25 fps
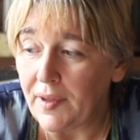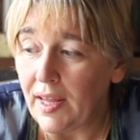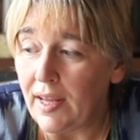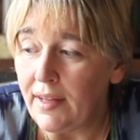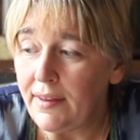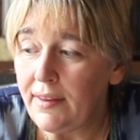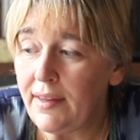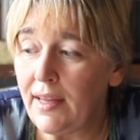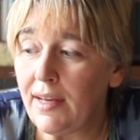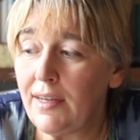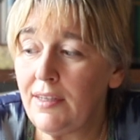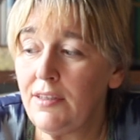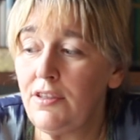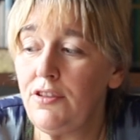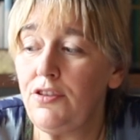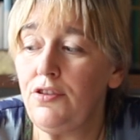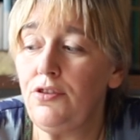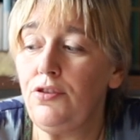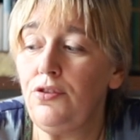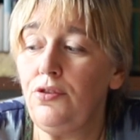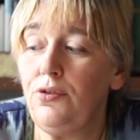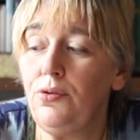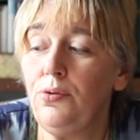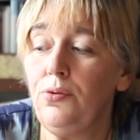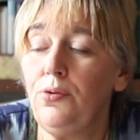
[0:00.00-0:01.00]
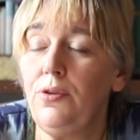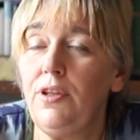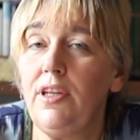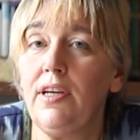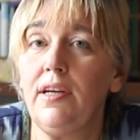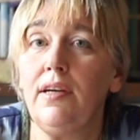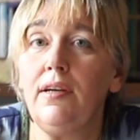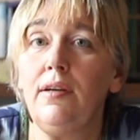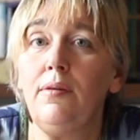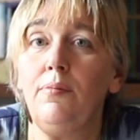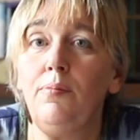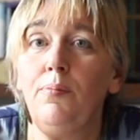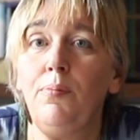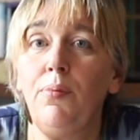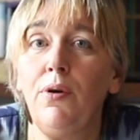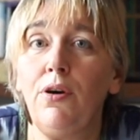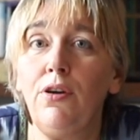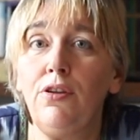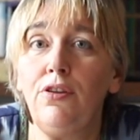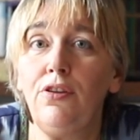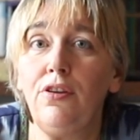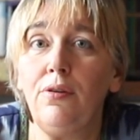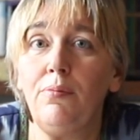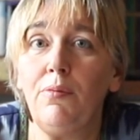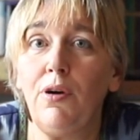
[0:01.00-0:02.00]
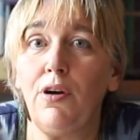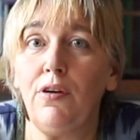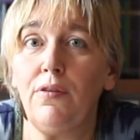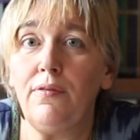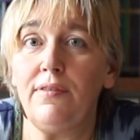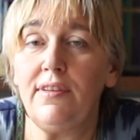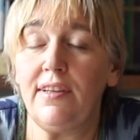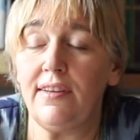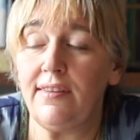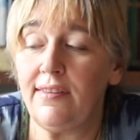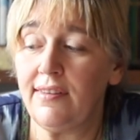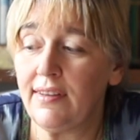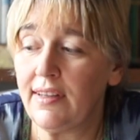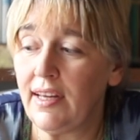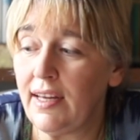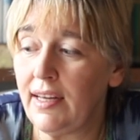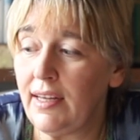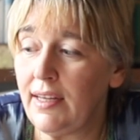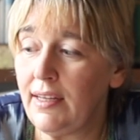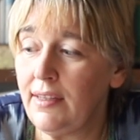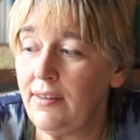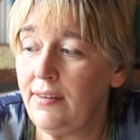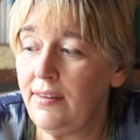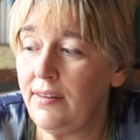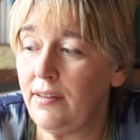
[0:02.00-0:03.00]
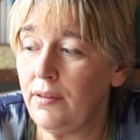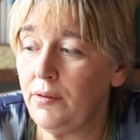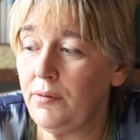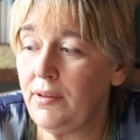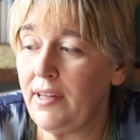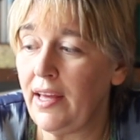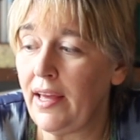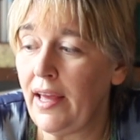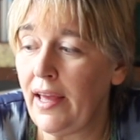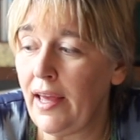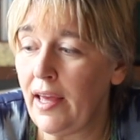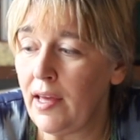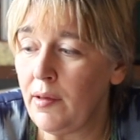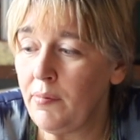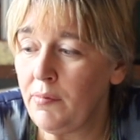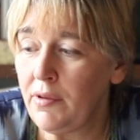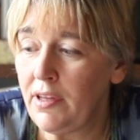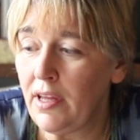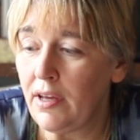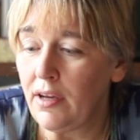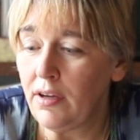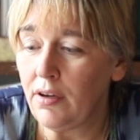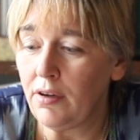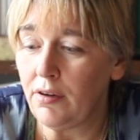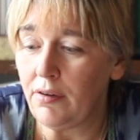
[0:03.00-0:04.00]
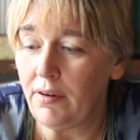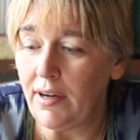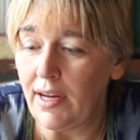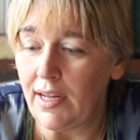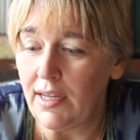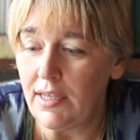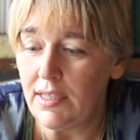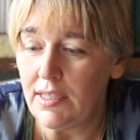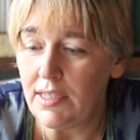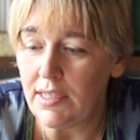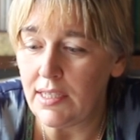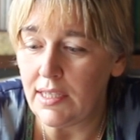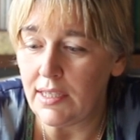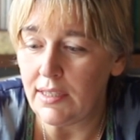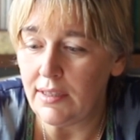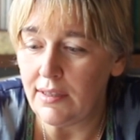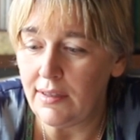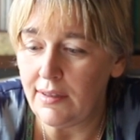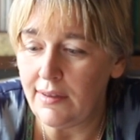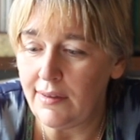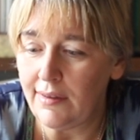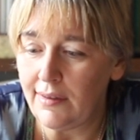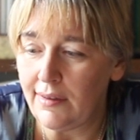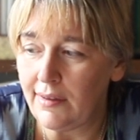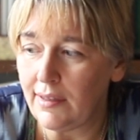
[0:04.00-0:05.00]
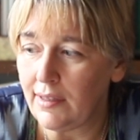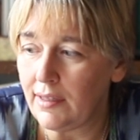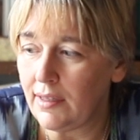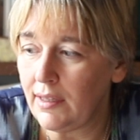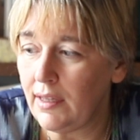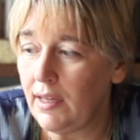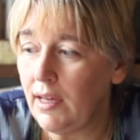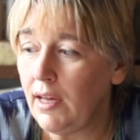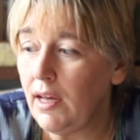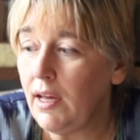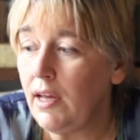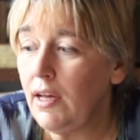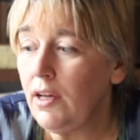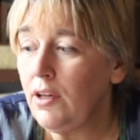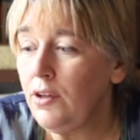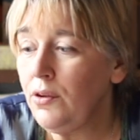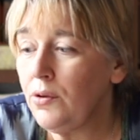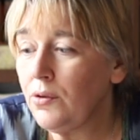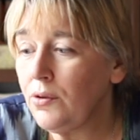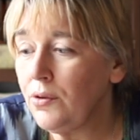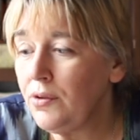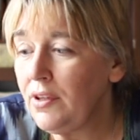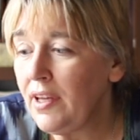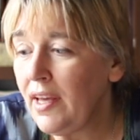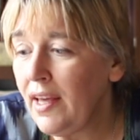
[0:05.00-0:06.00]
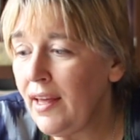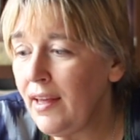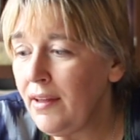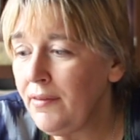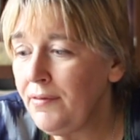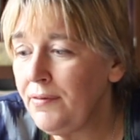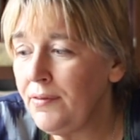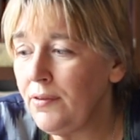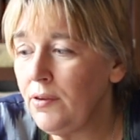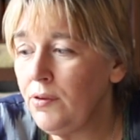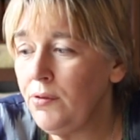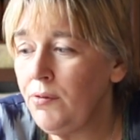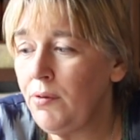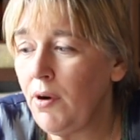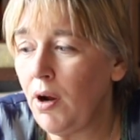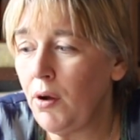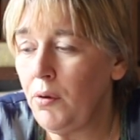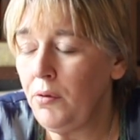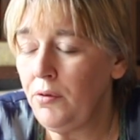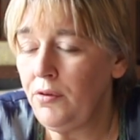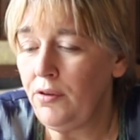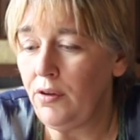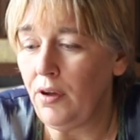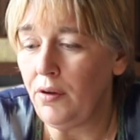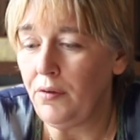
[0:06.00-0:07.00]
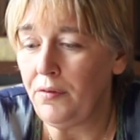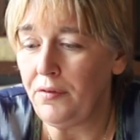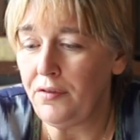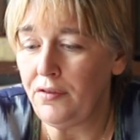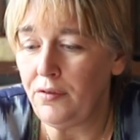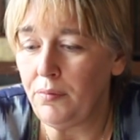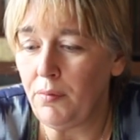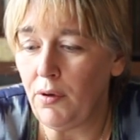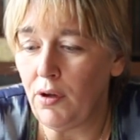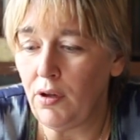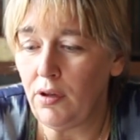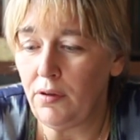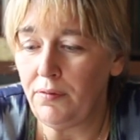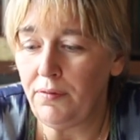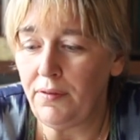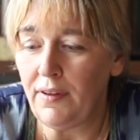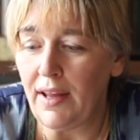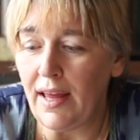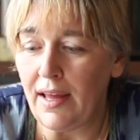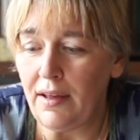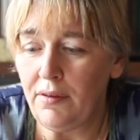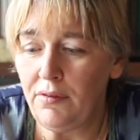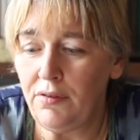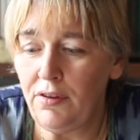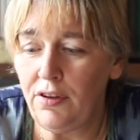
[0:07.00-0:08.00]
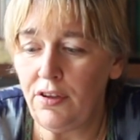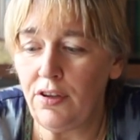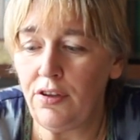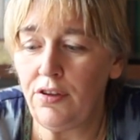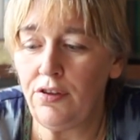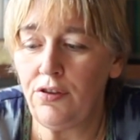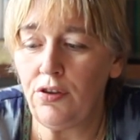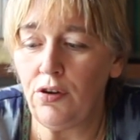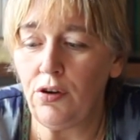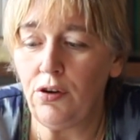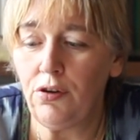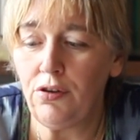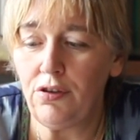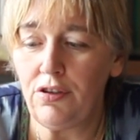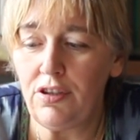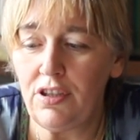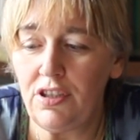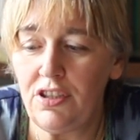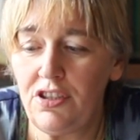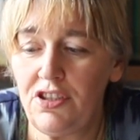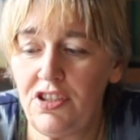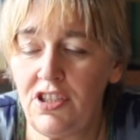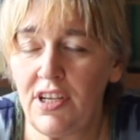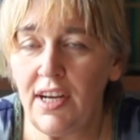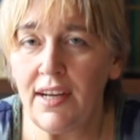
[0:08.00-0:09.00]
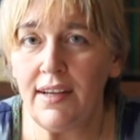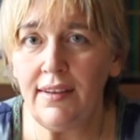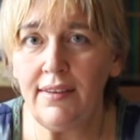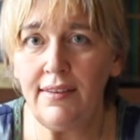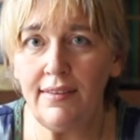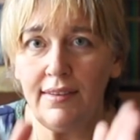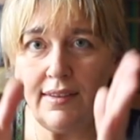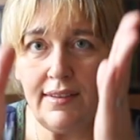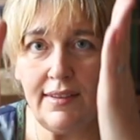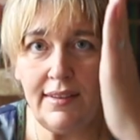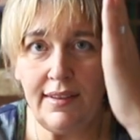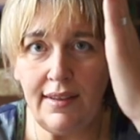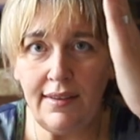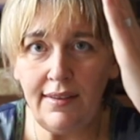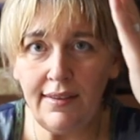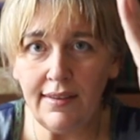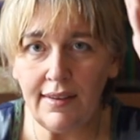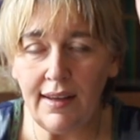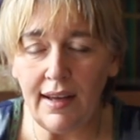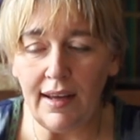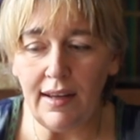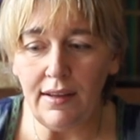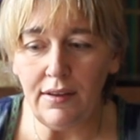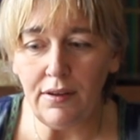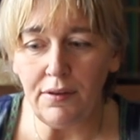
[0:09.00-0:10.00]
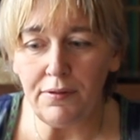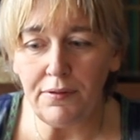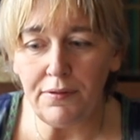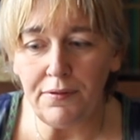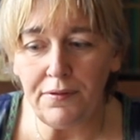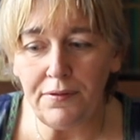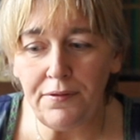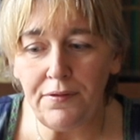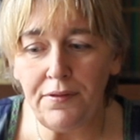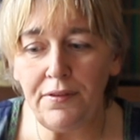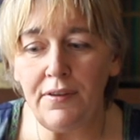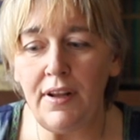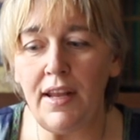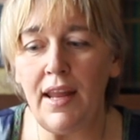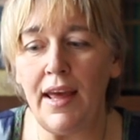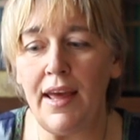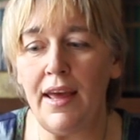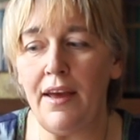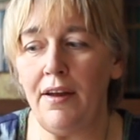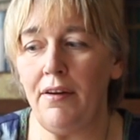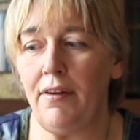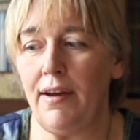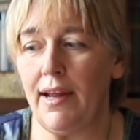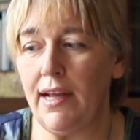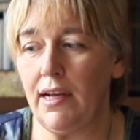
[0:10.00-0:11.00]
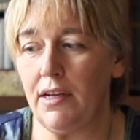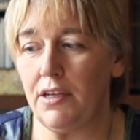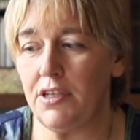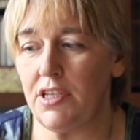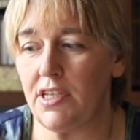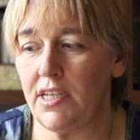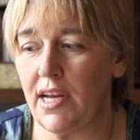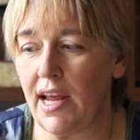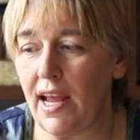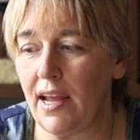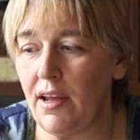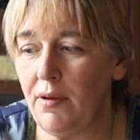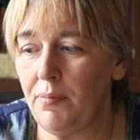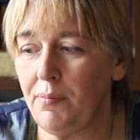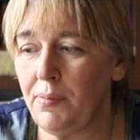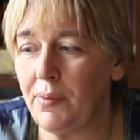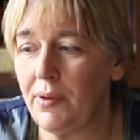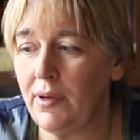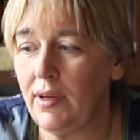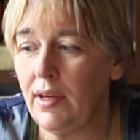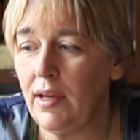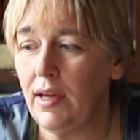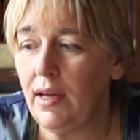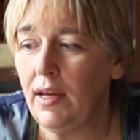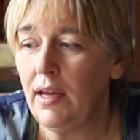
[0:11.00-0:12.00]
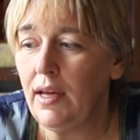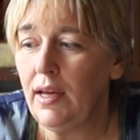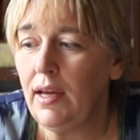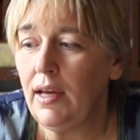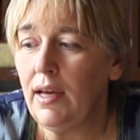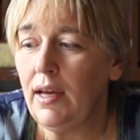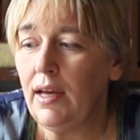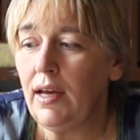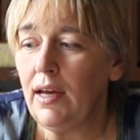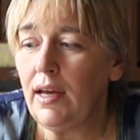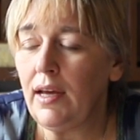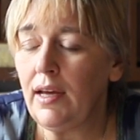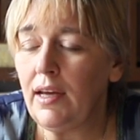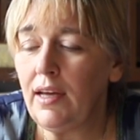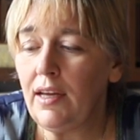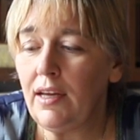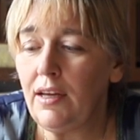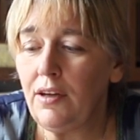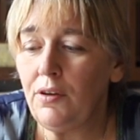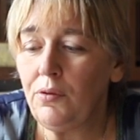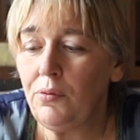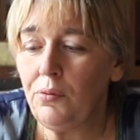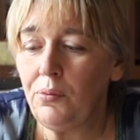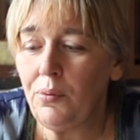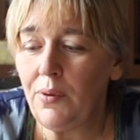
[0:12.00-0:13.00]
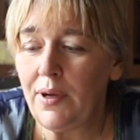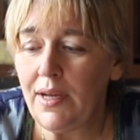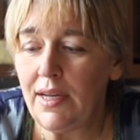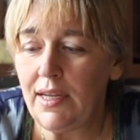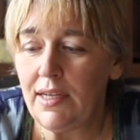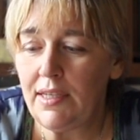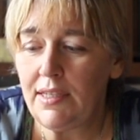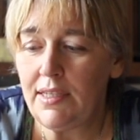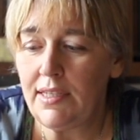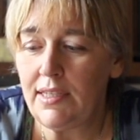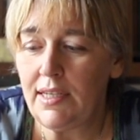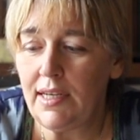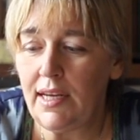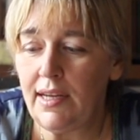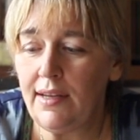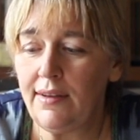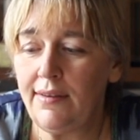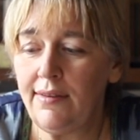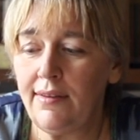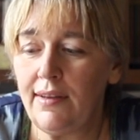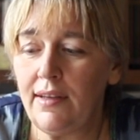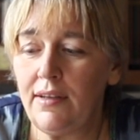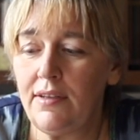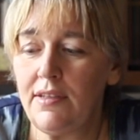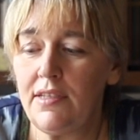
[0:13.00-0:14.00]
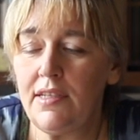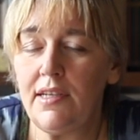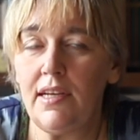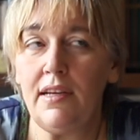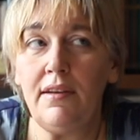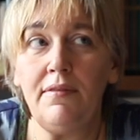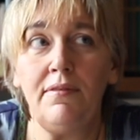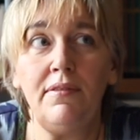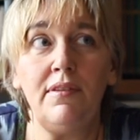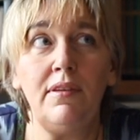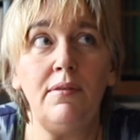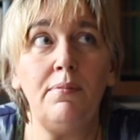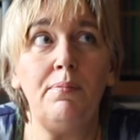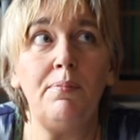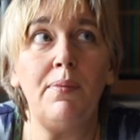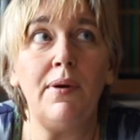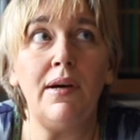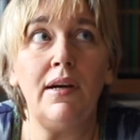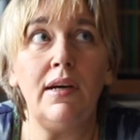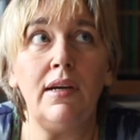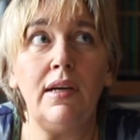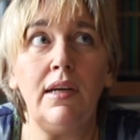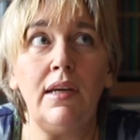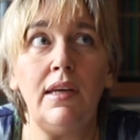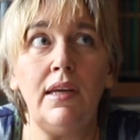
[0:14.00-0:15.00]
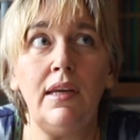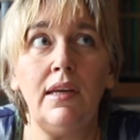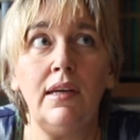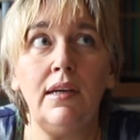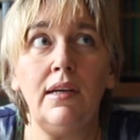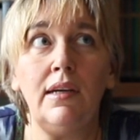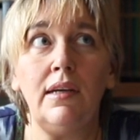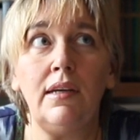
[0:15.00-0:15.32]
attached to the bottom of the skirt, so the hem decorations, you could have rows of small flounces or just this kind of flaring shape, which is achieved by